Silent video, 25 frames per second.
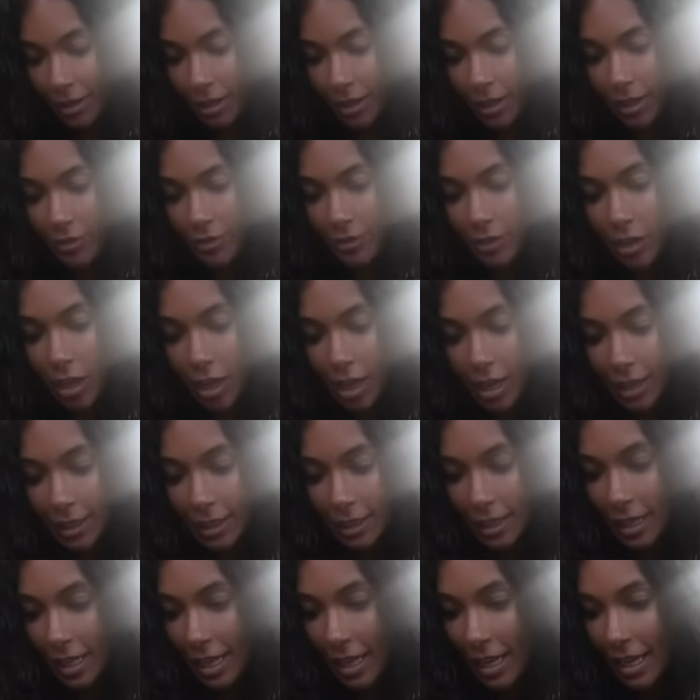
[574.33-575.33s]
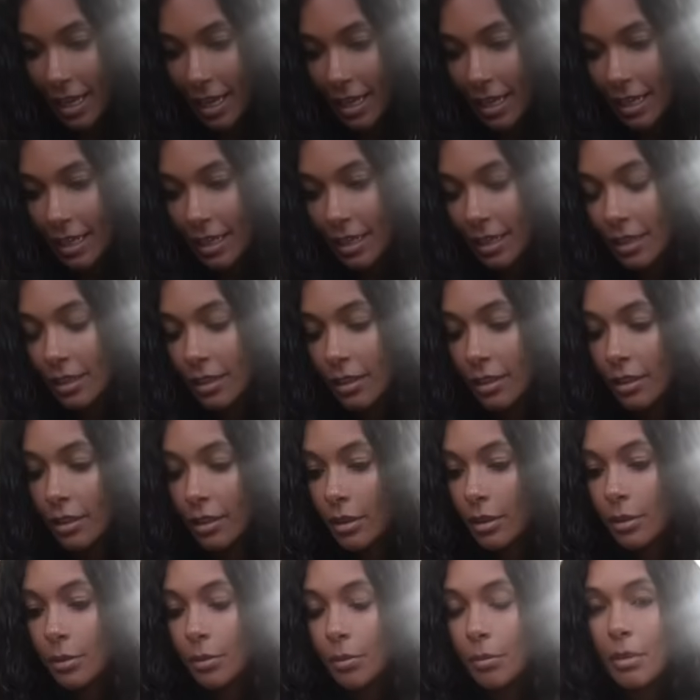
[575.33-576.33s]
I've got a
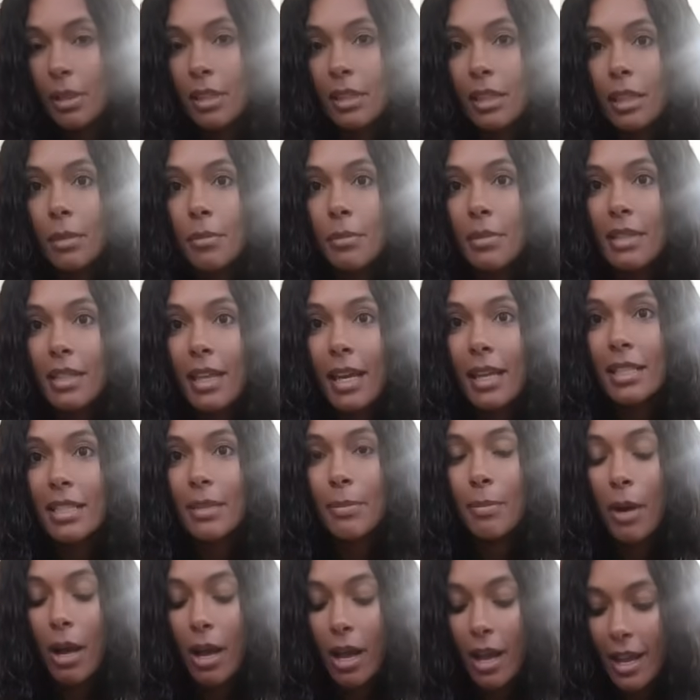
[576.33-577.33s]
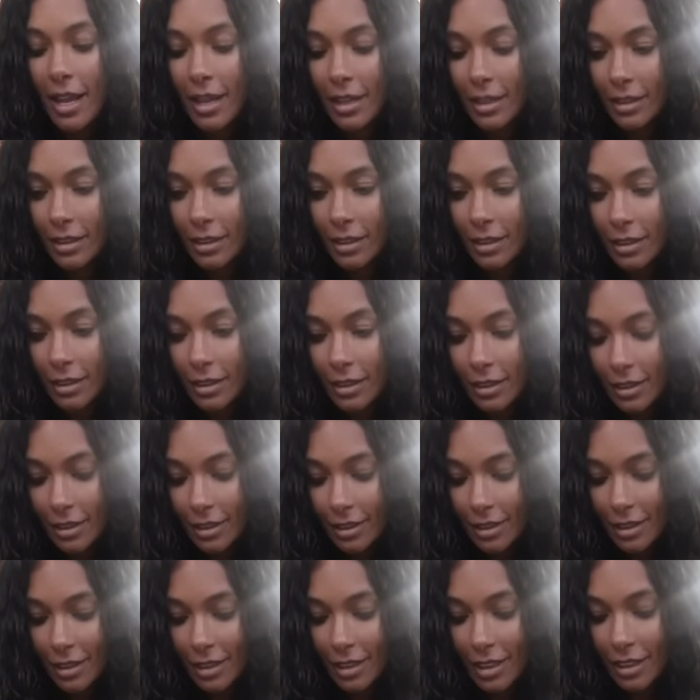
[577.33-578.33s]
medium-sized pot,
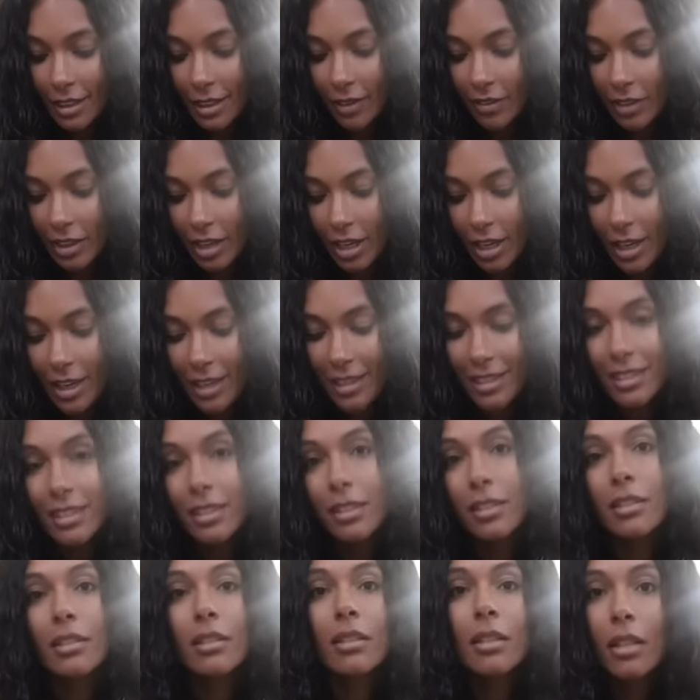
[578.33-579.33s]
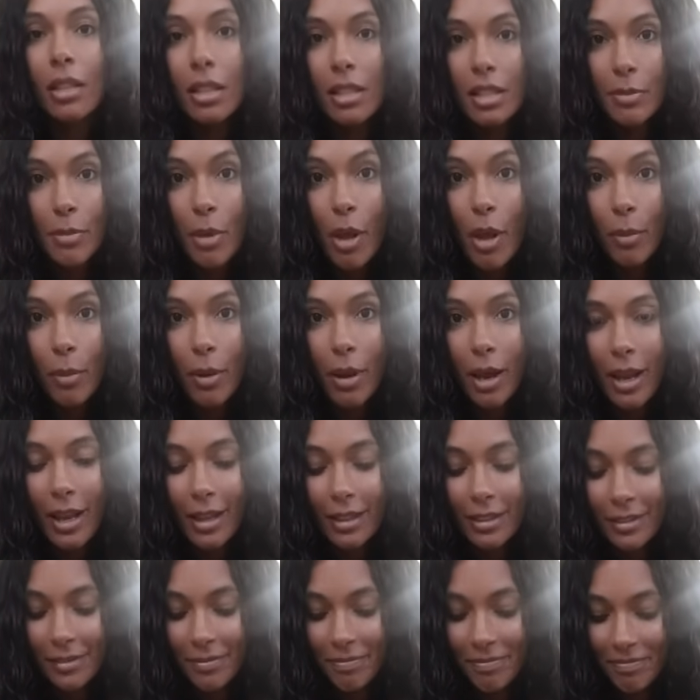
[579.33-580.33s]
and I've got a small
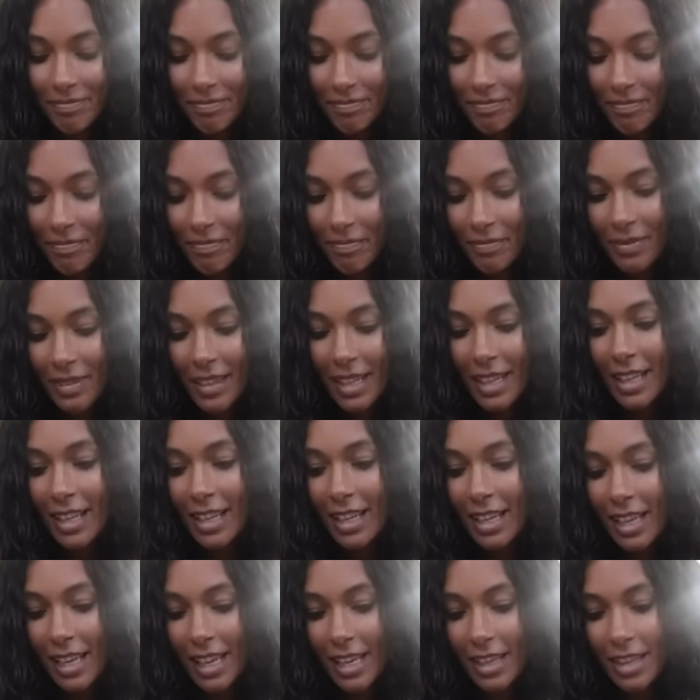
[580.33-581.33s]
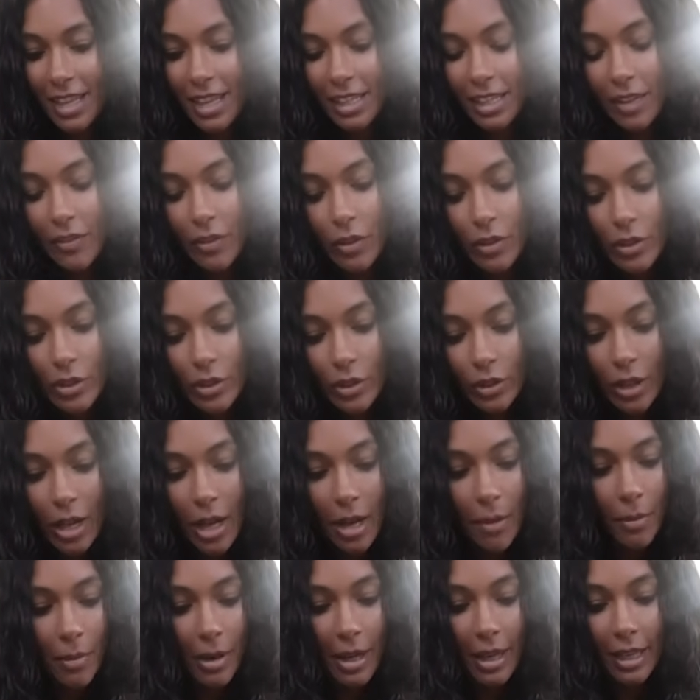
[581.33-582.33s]
pot. And then I've also
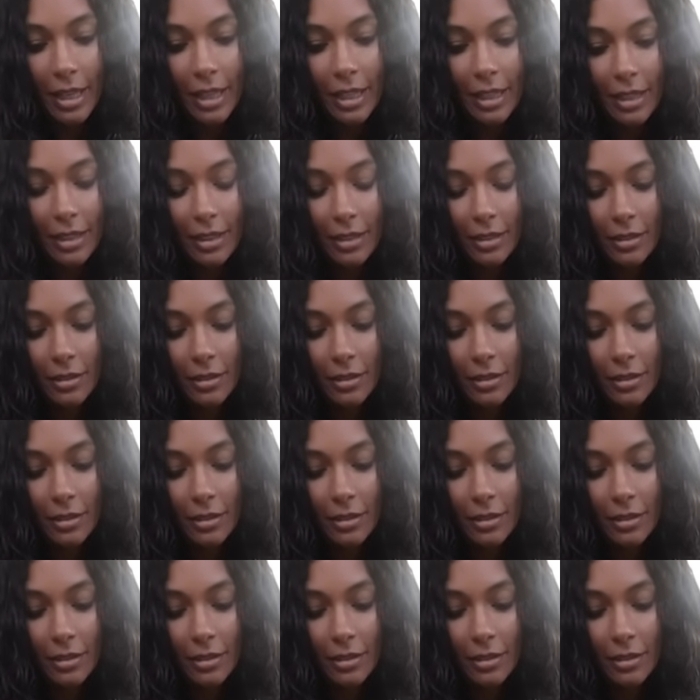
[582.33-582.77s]
got my